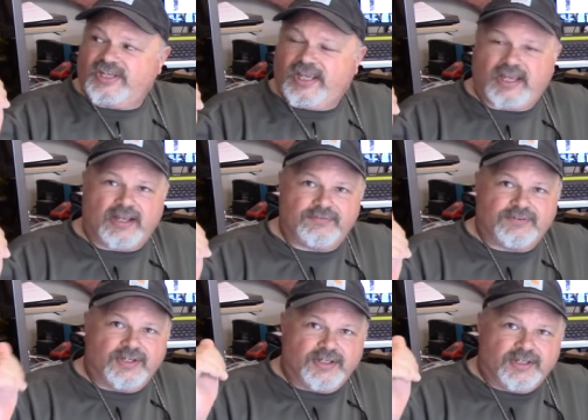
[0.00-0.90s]
have
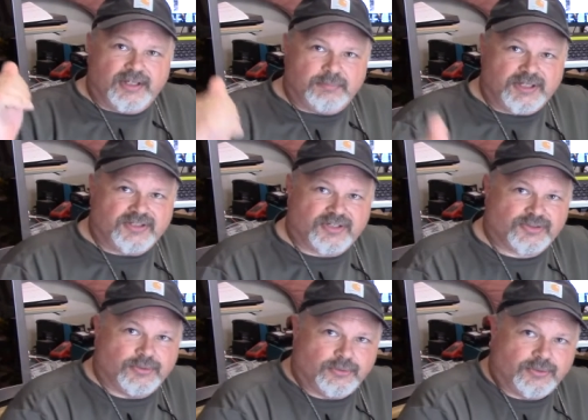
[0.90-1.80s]
in my
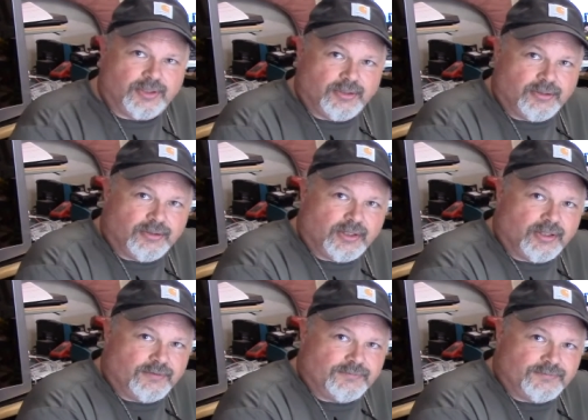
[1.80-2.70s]
test cooler here
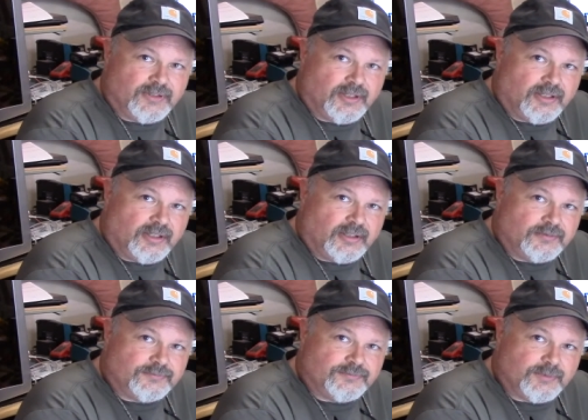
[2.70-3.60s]
of
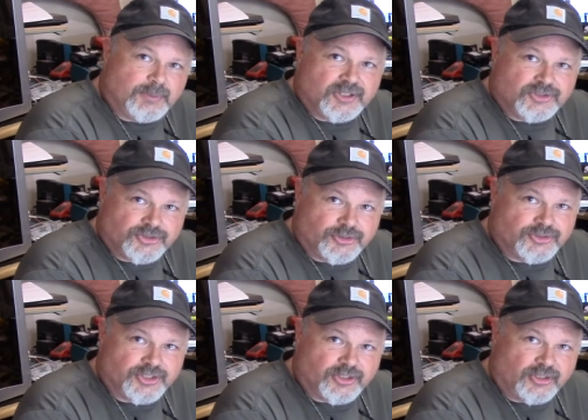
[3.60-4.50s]
the Punch
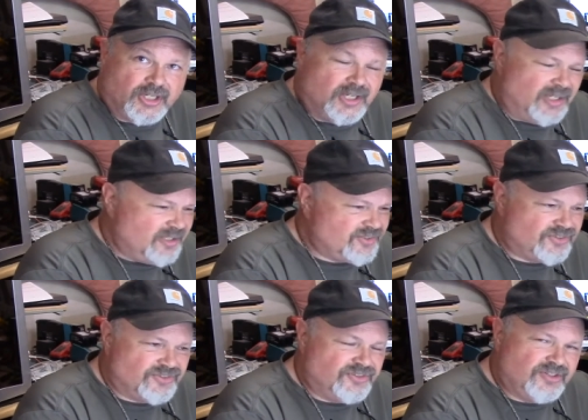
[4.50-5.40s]
Churchill. This
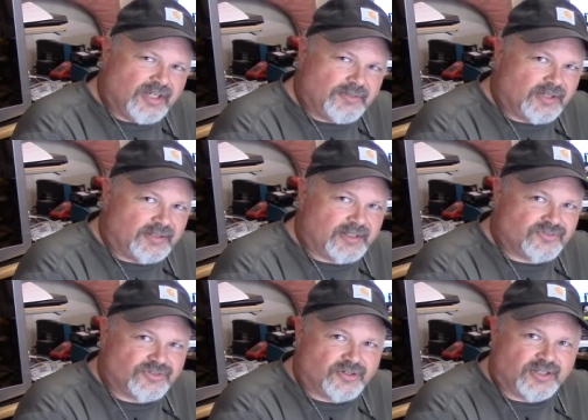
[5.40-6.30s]
is nothing like that
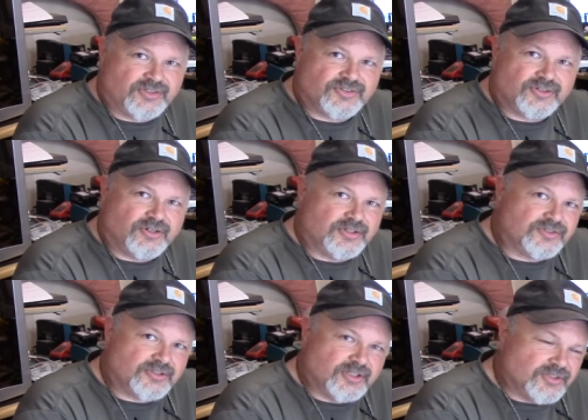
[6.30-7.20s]
cigar. That cigar
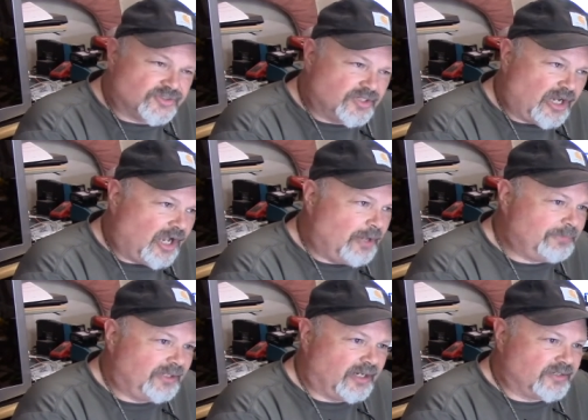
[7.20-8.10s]
is
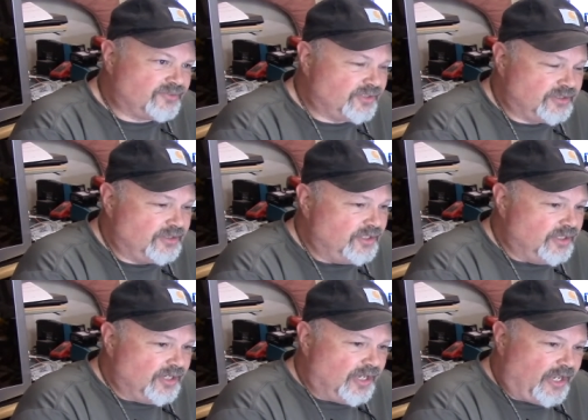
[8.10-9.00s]
complex and
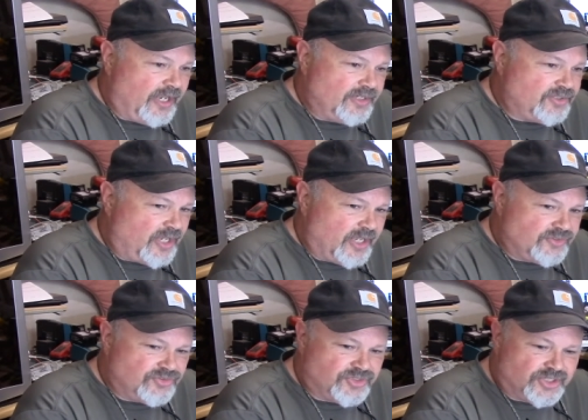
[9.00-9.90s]

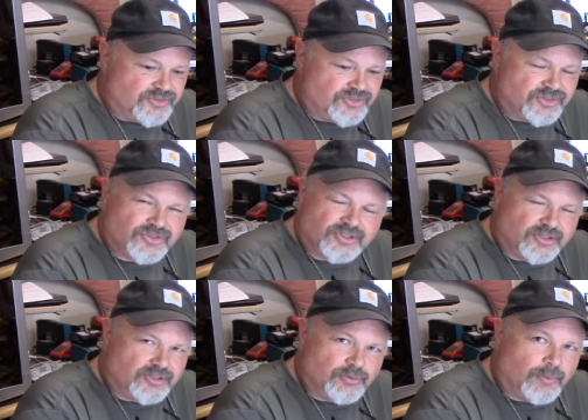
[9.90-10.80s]
it's just
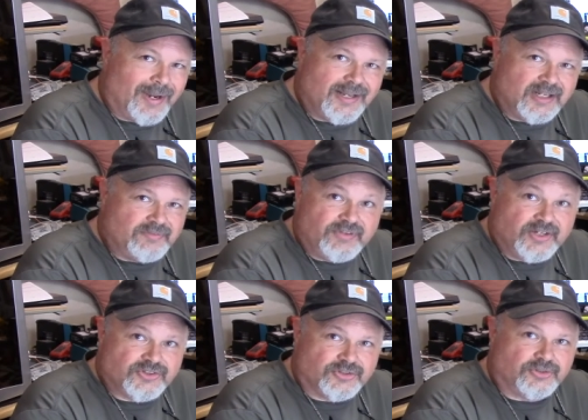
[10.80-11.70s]
a great
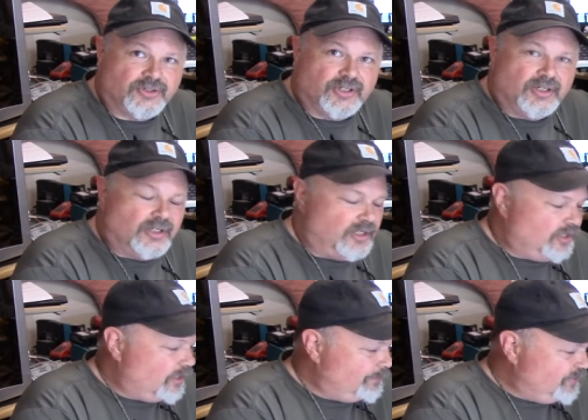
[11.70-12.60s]
adventure.
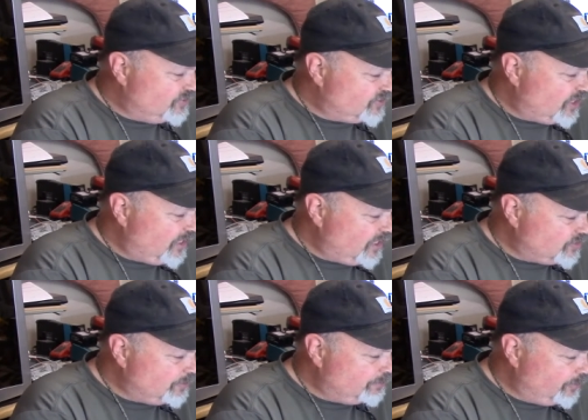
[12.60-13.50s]
This guy
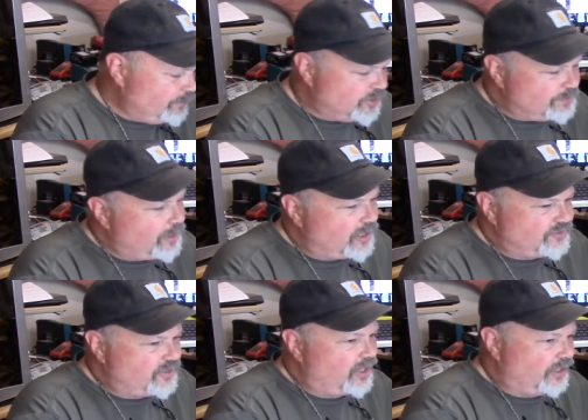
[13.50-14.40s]
has been pretty much
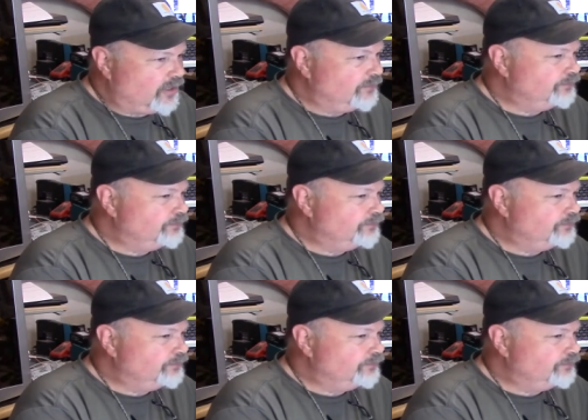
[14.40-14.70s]
monotonic.